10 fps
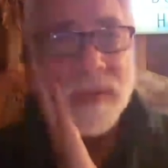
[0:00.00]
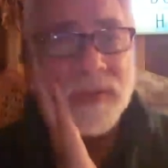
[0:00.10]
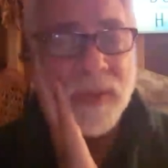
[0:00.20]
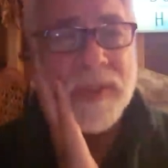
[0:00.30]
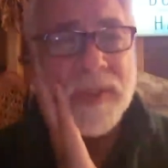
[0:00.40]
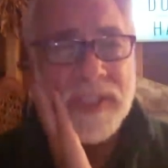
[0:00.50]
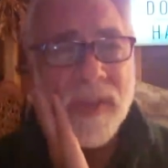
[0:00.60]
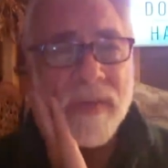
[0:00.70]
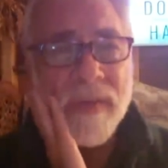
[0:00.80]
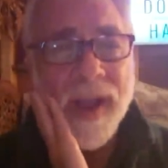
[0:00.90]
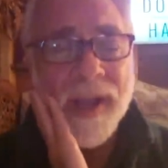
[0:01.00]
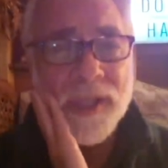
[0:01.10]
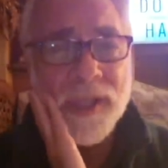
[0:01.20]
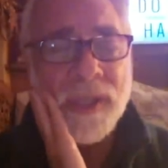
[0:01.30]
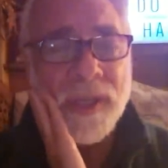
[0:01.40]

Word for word: So it's still fresh.